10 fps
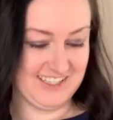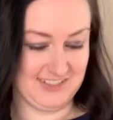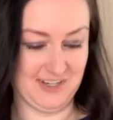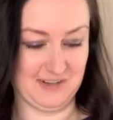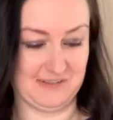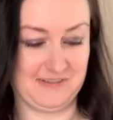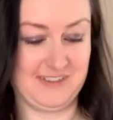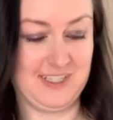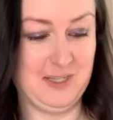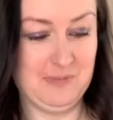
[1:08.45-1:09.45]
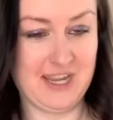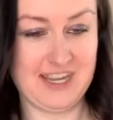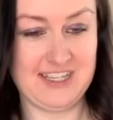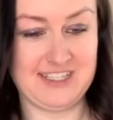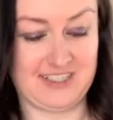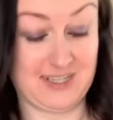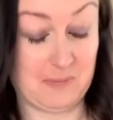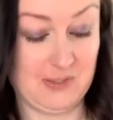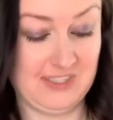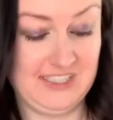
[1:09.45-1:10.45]
So keep that
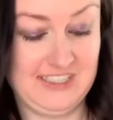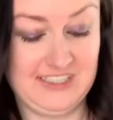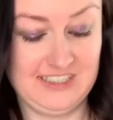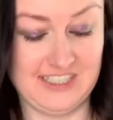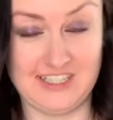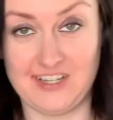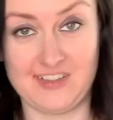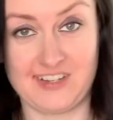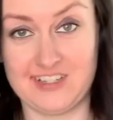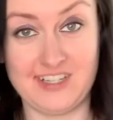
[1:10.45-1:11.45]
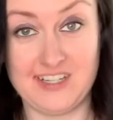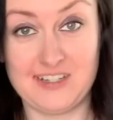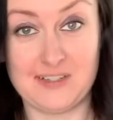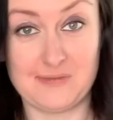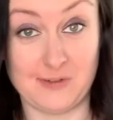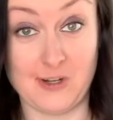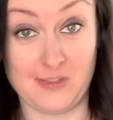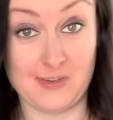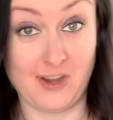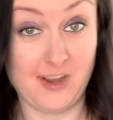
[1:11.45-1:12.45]
separately in another container for
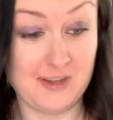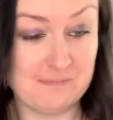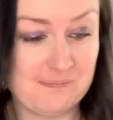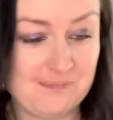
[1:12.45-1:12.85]
another time.